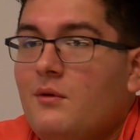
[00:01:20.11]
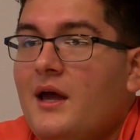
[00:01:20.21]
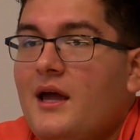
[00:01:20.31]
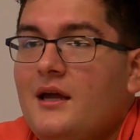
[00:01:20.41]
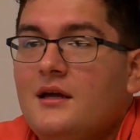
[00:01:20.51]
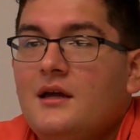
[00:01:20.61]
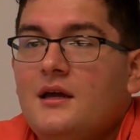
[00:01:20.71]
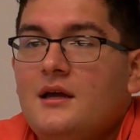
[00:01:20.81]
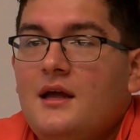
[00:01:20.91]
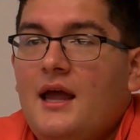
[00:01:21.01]
away,
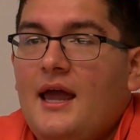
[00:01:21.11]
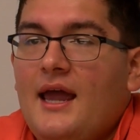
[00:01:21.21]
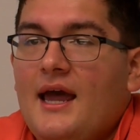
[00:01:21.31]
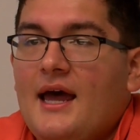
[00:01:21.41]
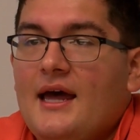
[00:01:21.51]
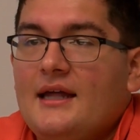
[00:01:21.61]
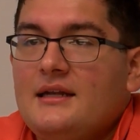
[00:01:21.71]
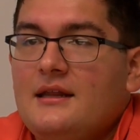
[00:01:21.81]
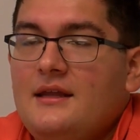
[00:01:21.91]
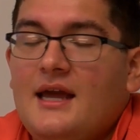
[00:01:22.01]

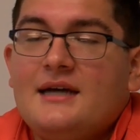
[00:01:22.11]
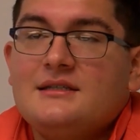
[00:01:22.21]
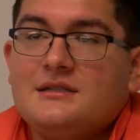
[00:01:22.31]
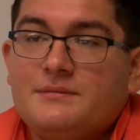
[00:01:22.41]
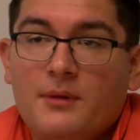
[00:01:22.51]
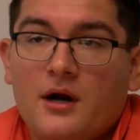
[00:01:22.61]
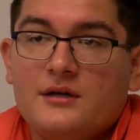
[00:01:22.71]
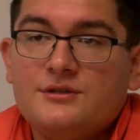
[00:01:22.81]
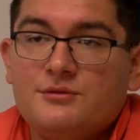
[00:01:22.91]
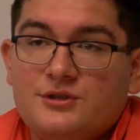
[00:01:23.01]
and the access to
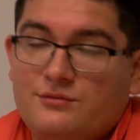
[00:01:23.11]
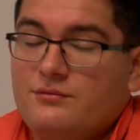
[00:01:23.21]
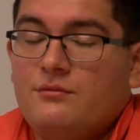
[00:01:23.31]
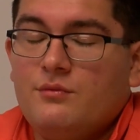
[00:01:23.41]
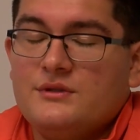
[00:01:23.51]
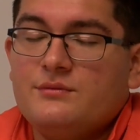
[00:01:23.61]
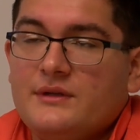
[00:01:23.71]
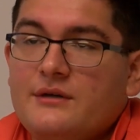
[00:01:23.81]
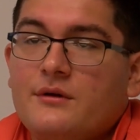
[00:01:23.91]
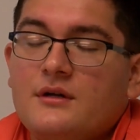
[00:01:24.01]
parks, which is what's
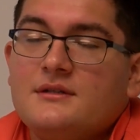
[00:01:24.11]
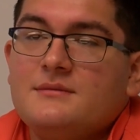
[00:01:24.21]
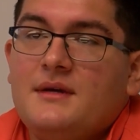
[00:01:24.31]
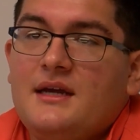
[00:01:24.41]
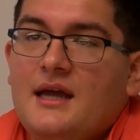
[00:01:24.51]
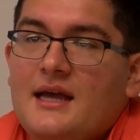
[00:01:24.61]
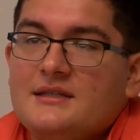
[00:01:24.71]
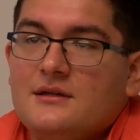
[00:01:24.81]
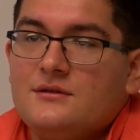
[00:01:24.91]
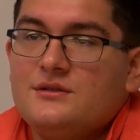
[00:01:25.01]
really critical to me,
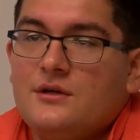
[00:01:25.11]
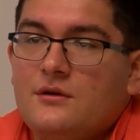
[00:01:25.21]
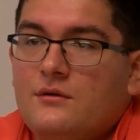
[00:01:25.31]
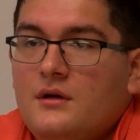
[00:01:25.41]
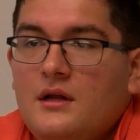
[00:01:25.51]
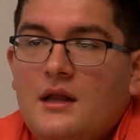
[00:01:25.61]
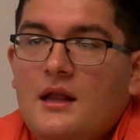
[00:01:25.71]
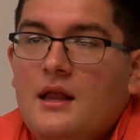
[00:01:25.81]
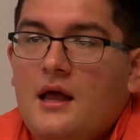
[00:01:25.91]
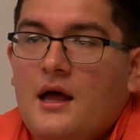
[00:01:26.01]
has also
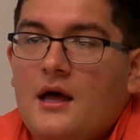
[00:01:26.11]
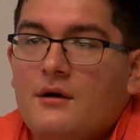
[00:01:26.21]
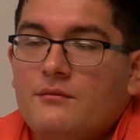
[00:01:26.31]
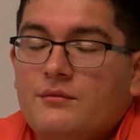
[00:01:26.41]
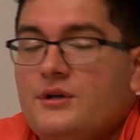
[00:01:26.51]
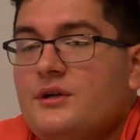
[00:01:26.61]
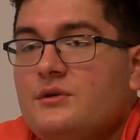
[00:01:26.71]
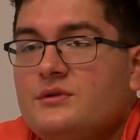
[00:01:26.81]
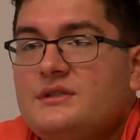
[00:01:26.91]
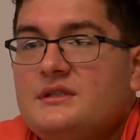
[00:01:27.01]
uh,
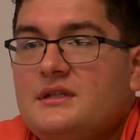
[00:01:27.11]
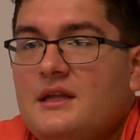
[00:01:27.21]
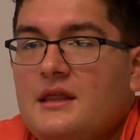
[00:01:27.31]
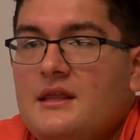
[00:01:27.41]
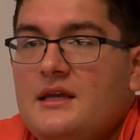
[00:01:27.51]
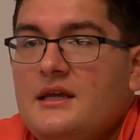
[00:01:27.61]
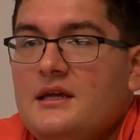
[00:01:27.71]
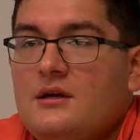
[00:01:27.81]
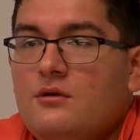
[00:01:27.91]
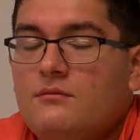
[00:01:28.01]
reduced.
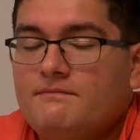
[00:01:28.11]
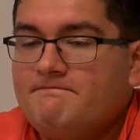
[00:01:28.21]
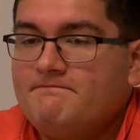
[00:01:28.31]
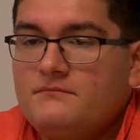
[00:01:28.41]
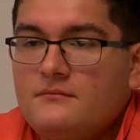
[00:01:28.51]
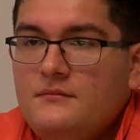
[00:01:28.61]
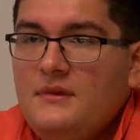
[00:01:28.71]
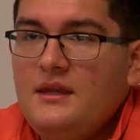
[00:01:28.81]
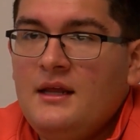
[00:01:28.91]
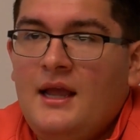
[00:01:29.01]
The
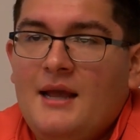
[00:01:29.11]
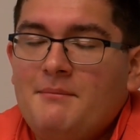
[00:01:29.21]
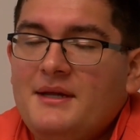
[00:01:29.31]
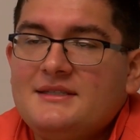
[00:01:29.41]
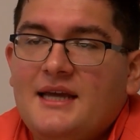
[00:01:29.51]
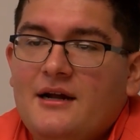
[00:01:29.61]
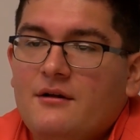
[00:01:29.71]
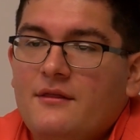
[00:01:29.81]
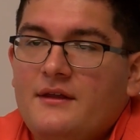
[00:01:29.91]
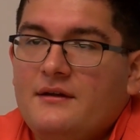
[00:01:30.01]
ambience
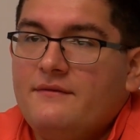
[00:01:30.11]
air and the